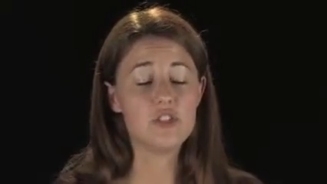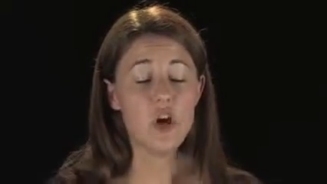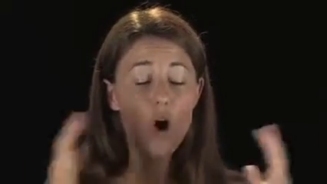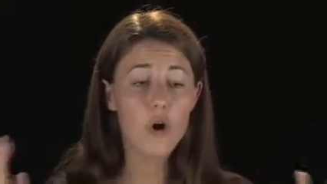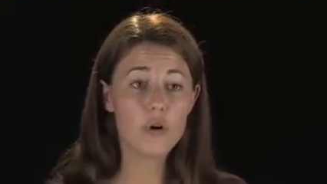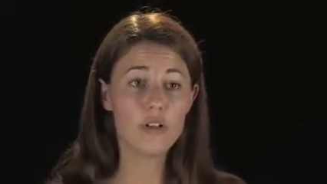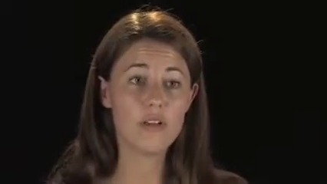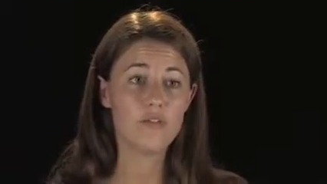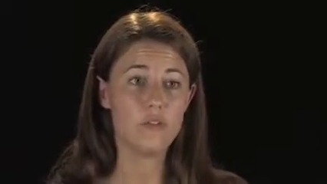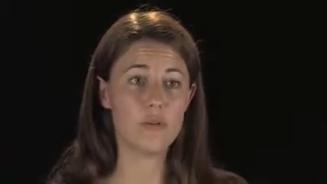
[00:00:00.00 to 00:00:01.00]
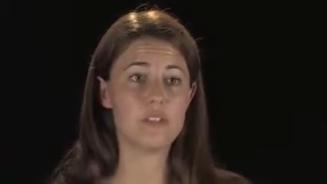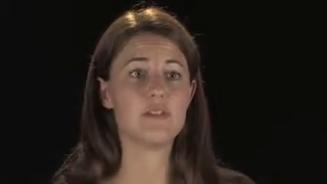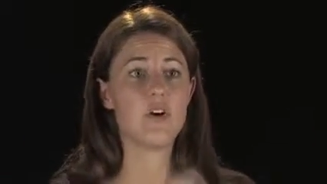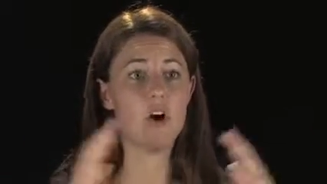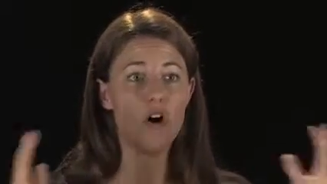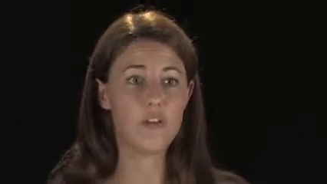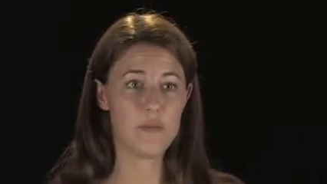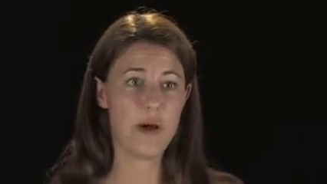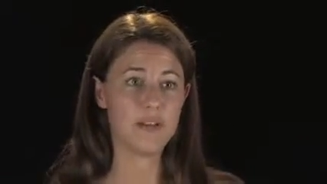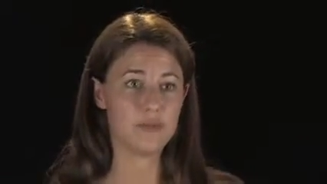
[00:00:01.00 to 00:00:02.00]
total influence of all
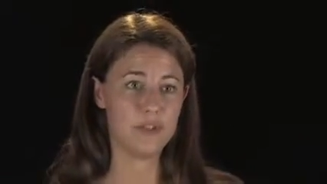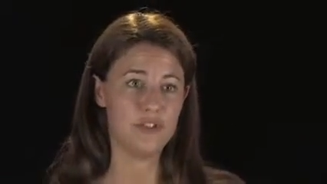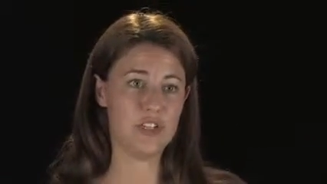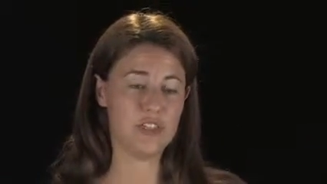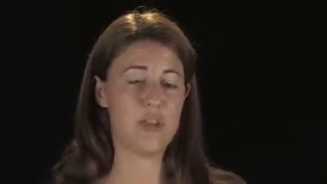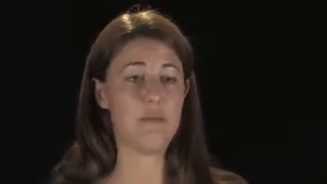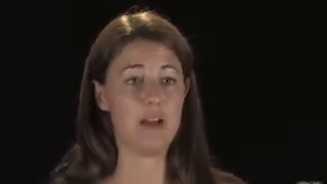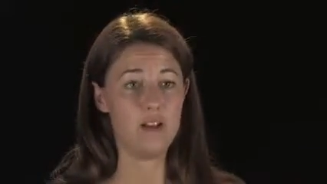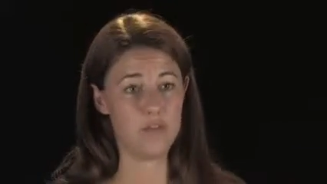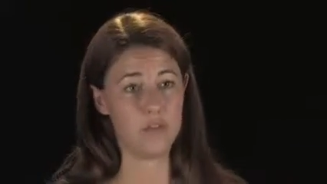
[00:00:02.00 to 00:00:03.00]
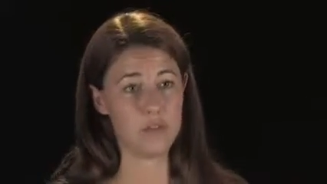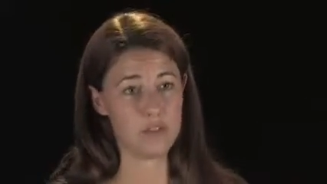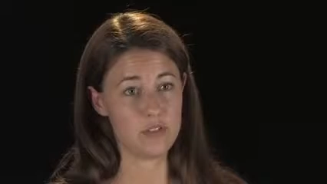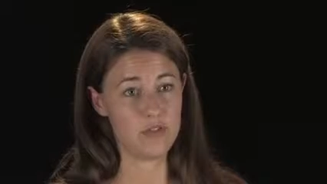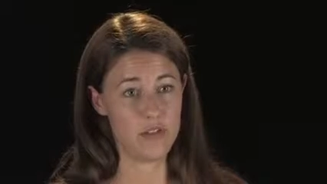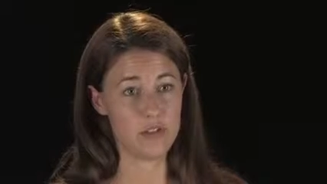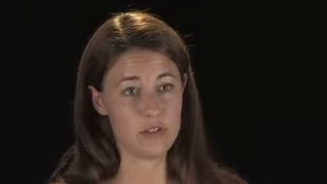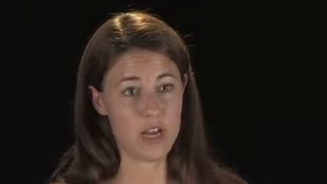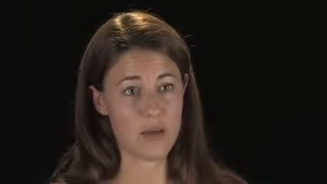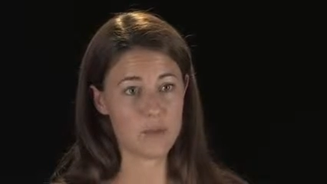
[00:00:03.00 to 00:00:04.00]
the possible genes that might influence this
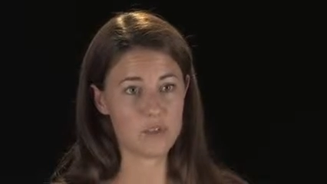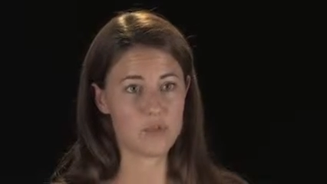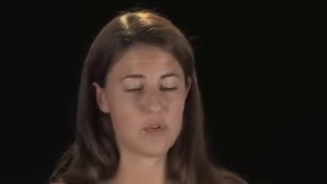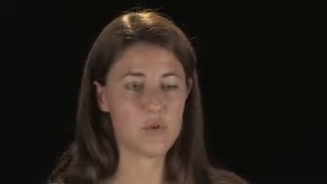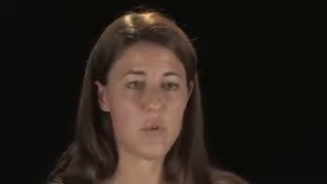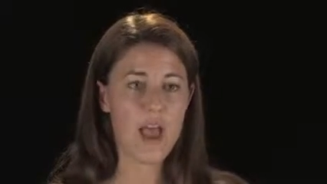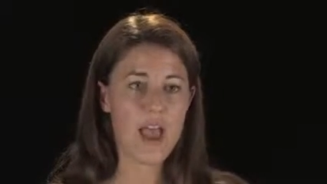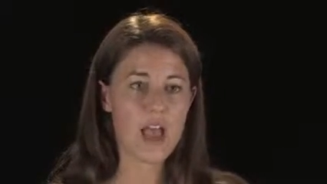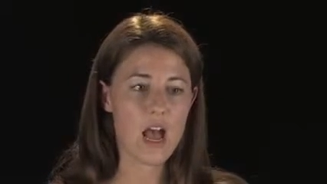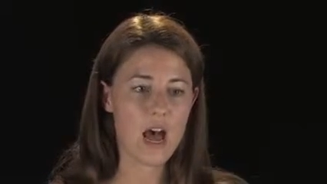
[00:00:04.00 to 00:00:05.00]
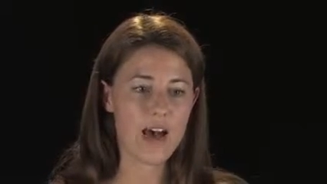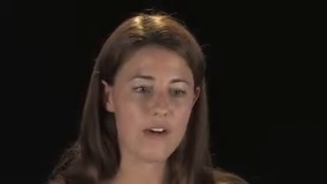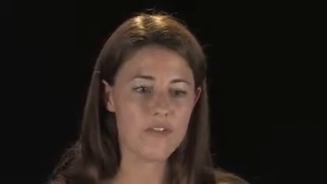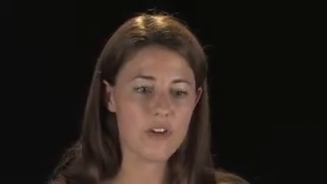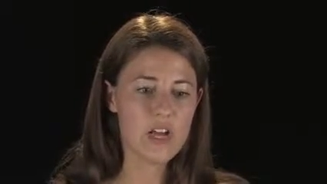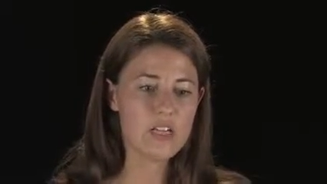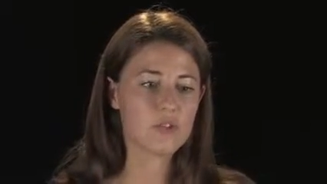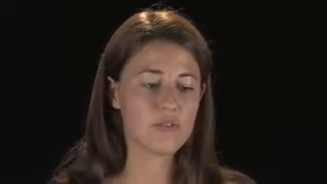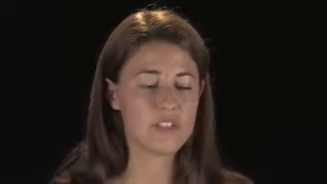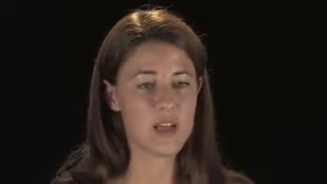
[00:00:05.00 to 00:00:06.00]
phenotype? So it's a way of
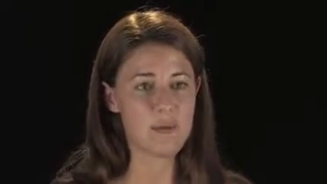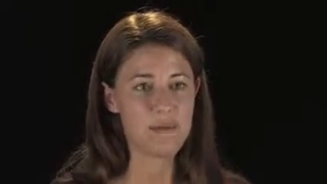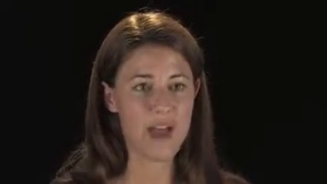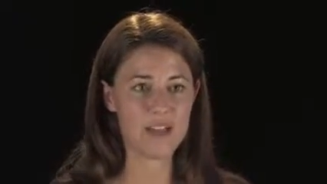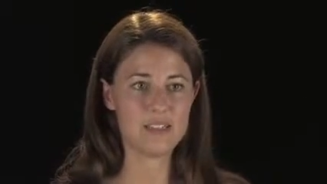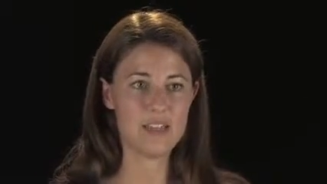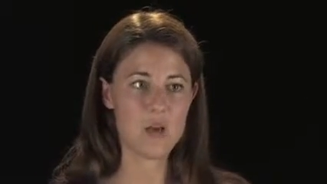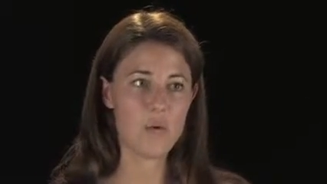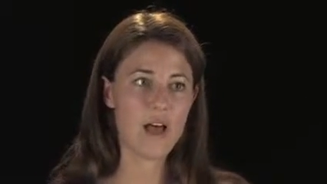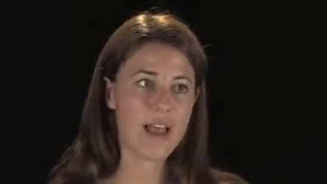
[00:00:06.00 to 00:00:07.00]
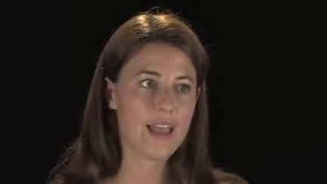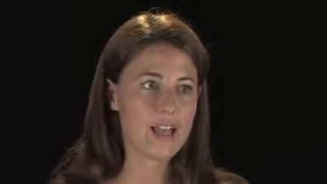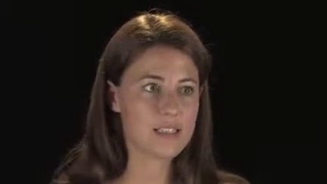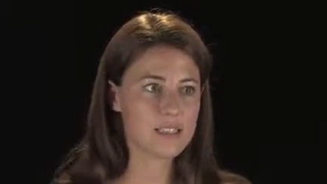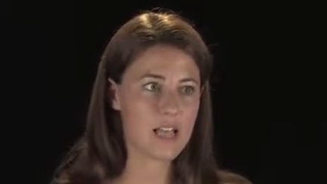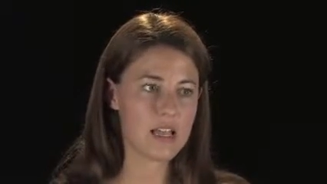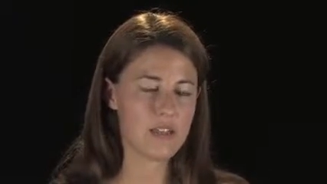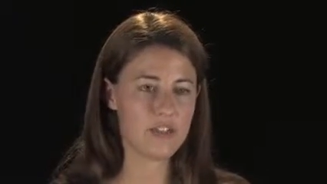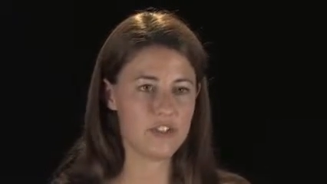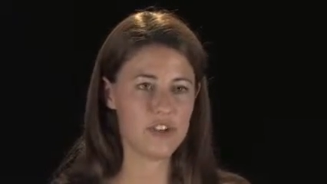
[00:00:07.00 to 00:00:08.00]
sort of stepping back and saying, well, I can't say
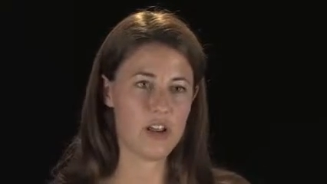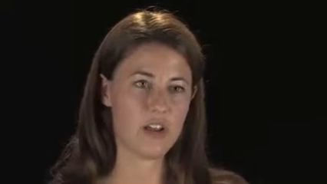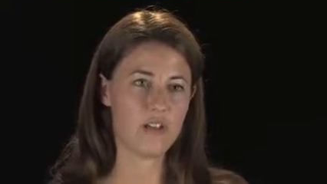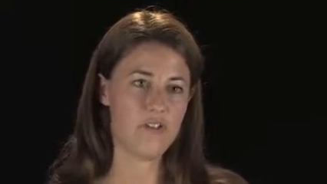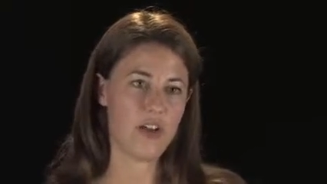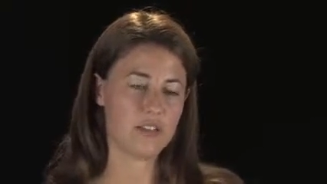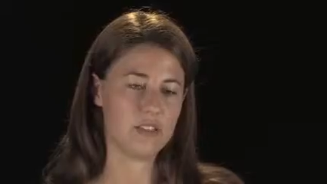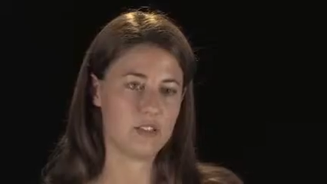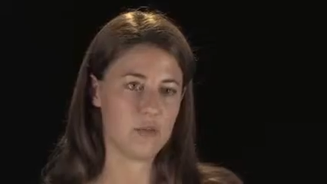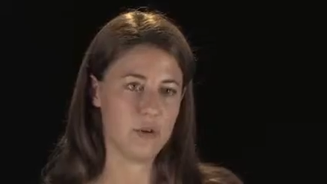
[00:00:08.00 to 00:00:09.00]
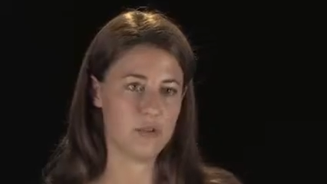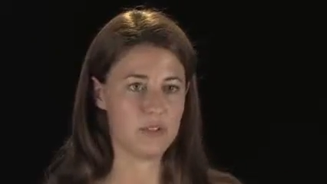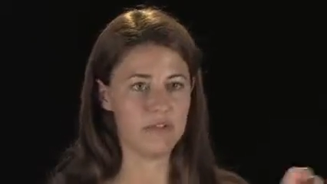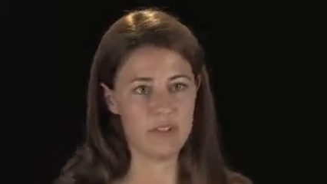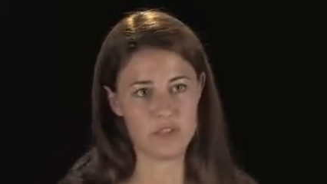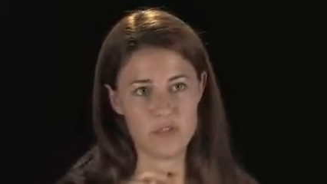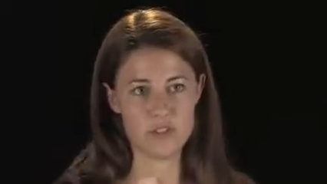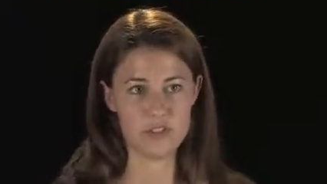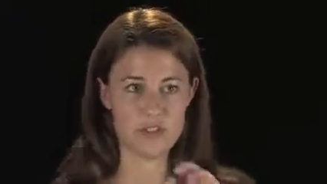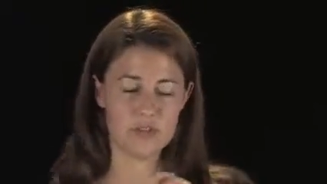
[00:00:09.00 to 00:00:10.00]
that the genetic effect is composed of this
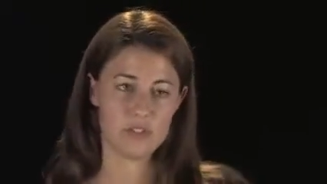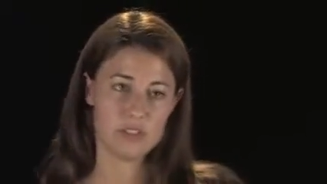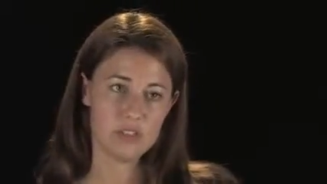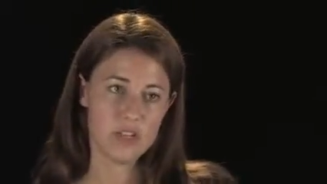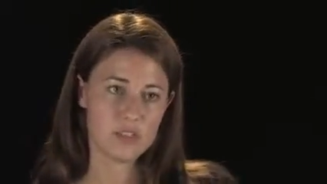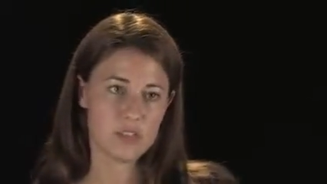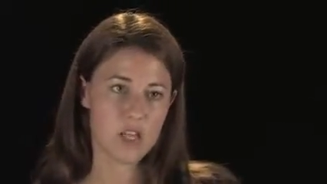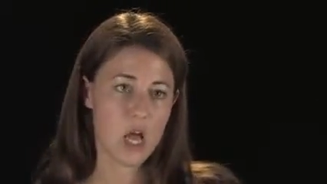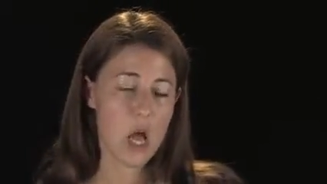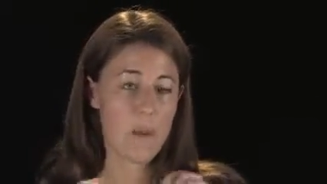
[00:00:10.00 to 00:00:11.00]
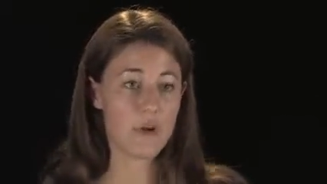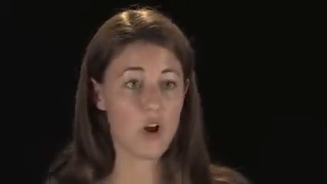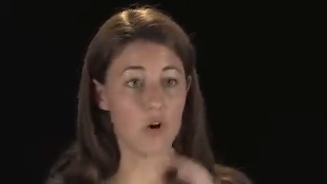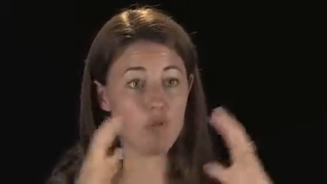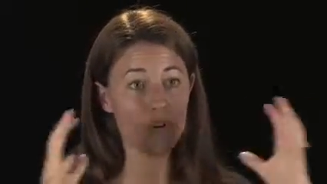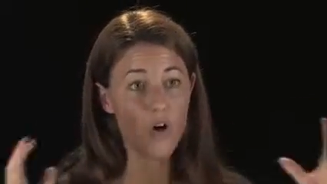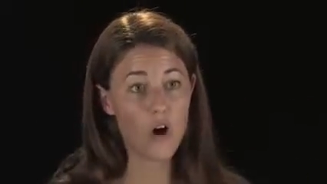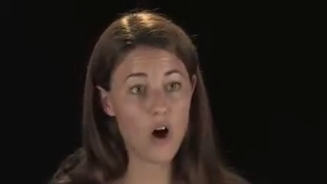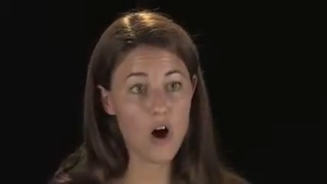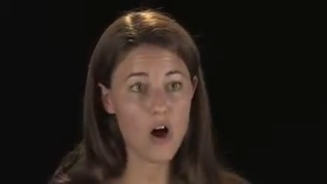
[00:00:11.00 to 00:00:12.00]
versus this versus this, but
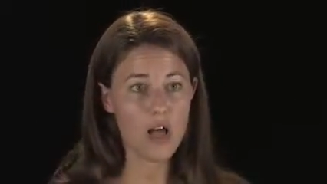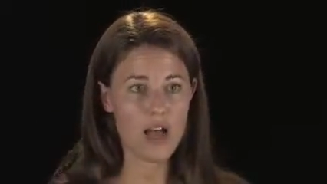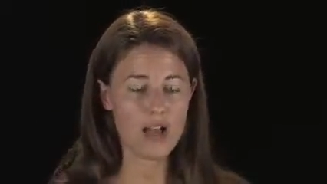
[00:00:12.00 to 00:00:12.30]
overall,